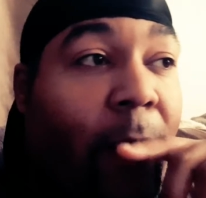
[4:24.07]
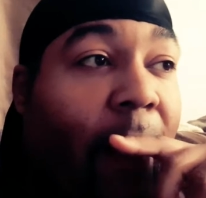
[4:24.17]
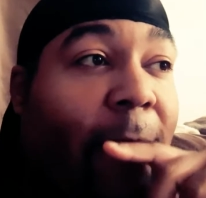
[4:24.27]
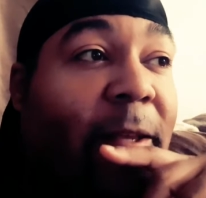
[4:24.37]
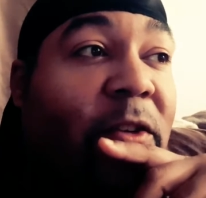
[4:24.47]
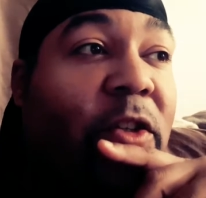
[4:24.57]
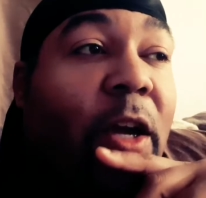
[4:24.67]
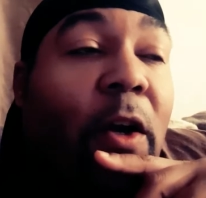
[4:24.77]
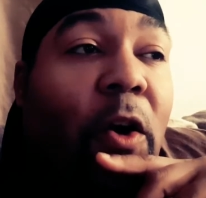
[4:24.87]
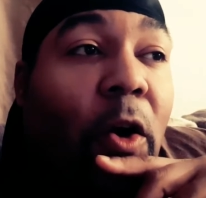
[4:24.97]
And this
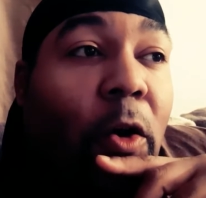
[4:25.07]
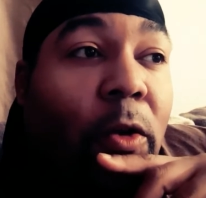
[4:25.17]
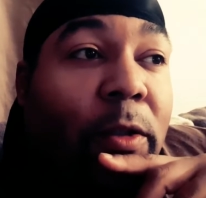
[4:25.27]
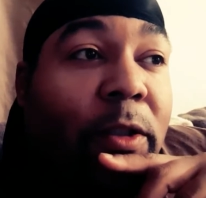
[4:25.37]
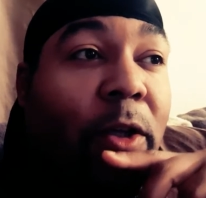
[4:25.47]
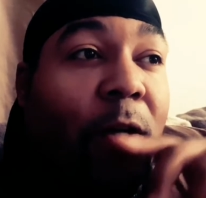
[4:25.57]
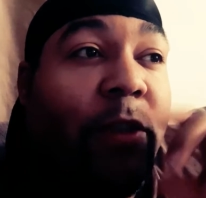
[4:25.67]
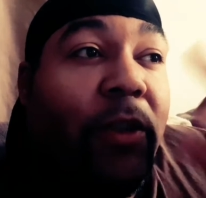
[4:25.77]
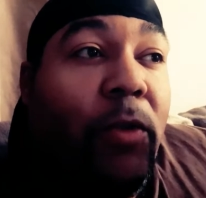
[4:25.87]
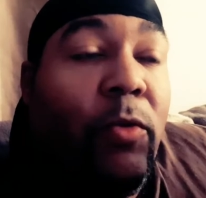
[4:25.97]
young girl
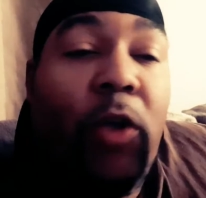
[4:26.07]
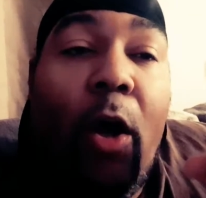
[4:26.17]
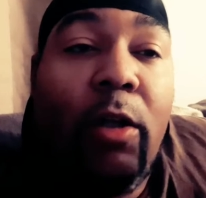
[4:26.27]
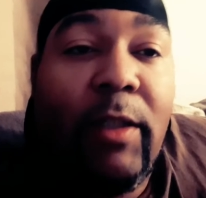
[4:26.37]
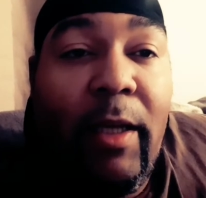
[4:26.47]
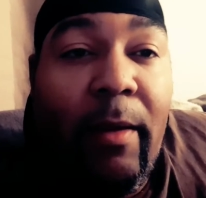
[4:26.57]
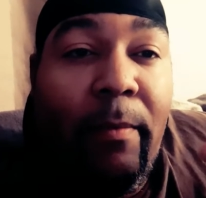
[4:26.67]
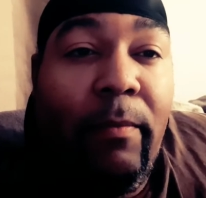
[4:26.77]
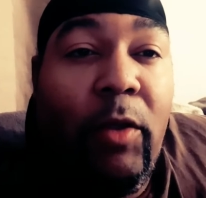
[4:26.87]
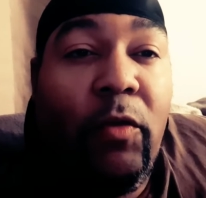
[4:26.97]
starts to talk to him
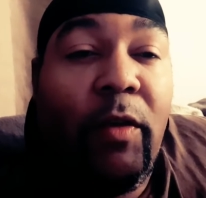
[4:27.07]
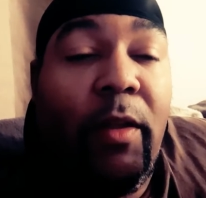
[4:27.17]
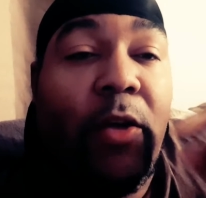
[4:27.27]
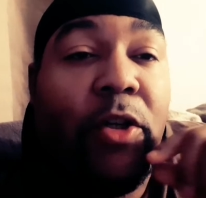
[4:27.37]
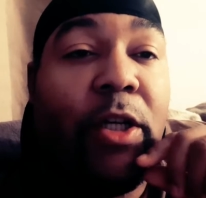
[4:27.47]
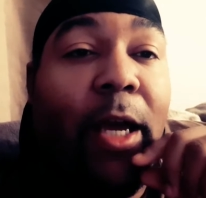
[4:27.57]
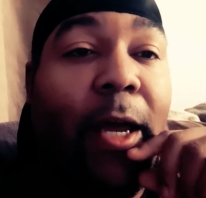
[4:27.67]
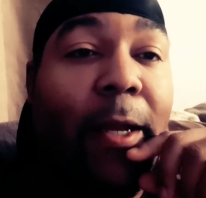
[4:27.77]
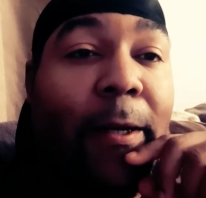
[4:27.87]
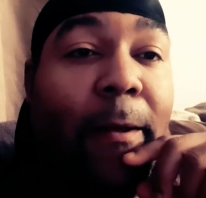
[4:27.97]
using their
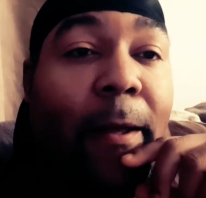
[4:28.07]
shine.